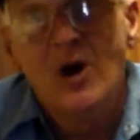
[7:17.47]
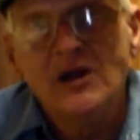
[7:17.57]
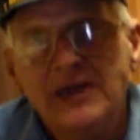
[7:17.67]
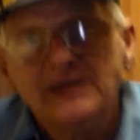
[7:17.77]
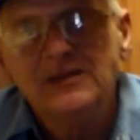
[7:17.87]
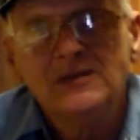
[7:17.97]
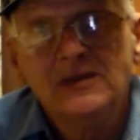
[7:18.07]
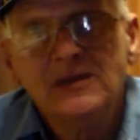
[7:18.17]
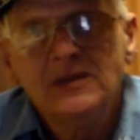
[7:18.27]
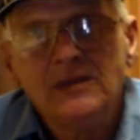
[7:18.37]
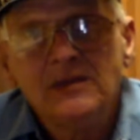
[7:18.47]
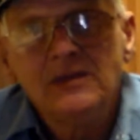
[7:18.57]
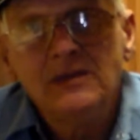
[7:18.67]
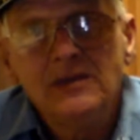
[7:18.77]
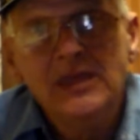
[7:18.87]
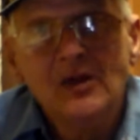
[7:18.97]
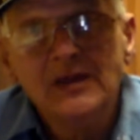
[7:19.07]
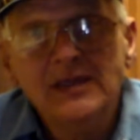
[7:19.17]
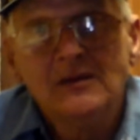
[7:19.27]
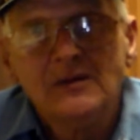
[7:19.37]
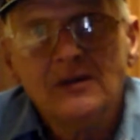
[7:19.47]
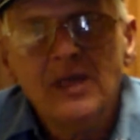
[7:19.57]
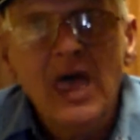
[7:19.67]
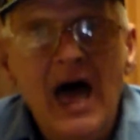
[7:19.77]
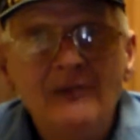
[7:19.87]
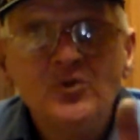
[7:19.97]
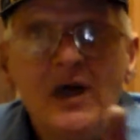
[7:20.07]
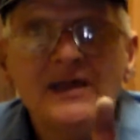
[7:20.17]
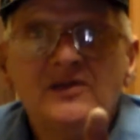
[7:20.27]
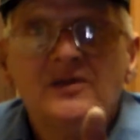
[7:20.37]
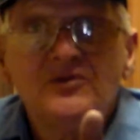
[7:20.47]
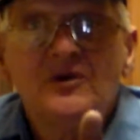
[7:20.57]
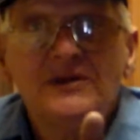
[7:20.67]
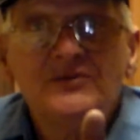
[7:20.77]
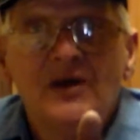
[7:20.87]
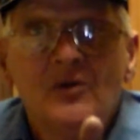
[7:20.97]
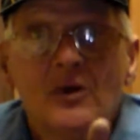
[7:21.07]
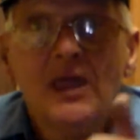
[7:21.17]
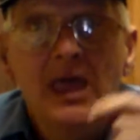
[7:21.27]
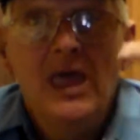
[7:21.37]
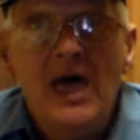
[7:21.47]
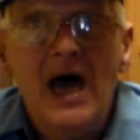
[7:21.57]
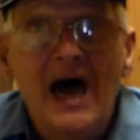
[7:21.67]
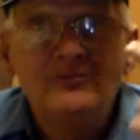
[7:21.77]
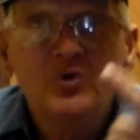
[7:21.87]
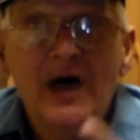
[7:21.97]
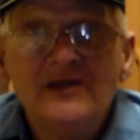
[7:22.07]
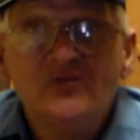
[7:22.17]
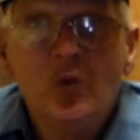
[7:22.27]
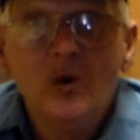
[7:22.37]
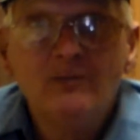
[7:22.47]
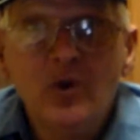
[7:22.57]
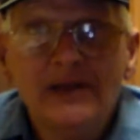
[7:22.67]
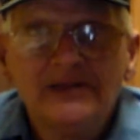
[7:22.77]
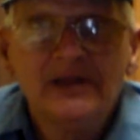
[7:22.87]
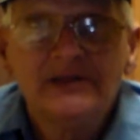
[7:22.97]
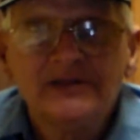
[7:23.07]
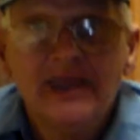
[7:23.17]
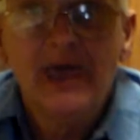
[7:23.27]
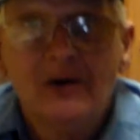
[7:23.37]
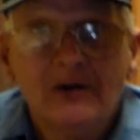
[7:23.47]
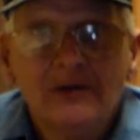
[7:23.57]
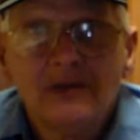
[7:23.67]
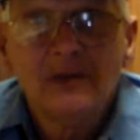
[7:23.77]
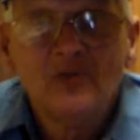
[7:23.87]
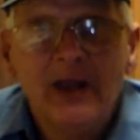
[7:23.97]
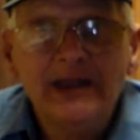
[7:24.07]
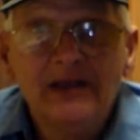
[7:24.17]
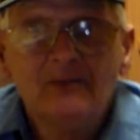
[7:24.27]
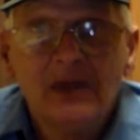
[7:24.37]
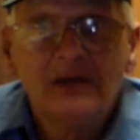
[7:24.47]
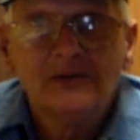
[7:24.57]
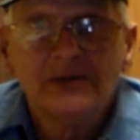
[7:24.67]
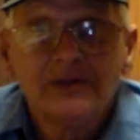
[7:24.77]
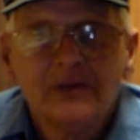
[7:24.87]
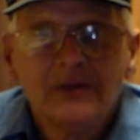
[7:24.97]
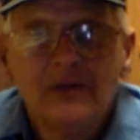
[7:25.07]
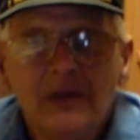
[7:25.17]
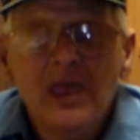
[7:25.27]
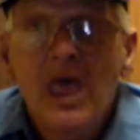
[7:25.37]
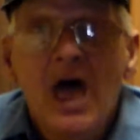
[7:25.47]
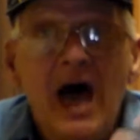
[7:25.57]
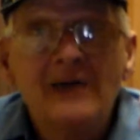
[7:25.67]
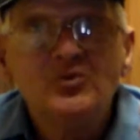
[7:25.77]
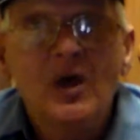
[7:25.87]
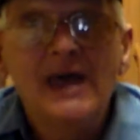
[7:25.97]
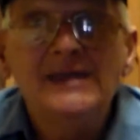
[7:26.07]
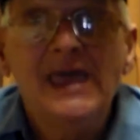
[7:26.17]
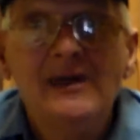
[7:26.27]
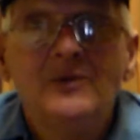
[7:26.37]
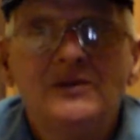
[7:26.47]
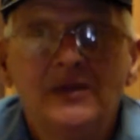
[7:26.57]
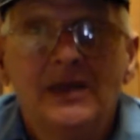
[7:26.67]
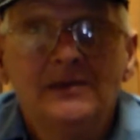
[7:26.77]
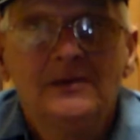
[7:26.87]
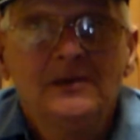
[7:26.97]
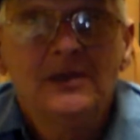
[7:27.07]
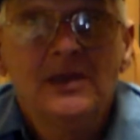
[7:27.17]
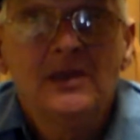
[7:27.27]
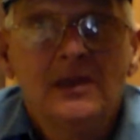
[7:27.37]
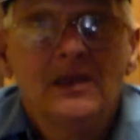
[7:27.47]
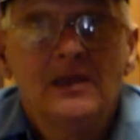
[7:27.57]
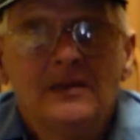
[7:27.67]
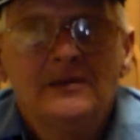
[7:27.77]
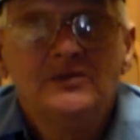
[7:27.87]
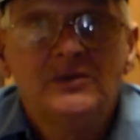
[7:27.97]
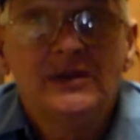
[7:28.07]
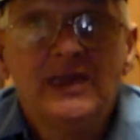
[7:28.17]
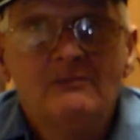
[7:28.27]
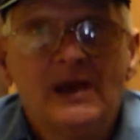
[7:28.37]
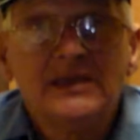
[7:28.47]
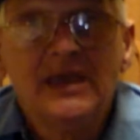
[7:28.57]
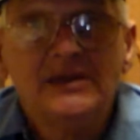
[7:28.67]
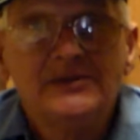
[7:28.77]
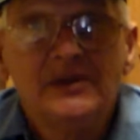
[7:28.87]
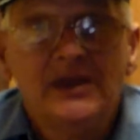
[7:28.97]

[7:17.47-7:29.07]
mark it illegal. I've tried the Attorney General. I've tried 4 presidents now, writing them letters. I've tried everything to get my case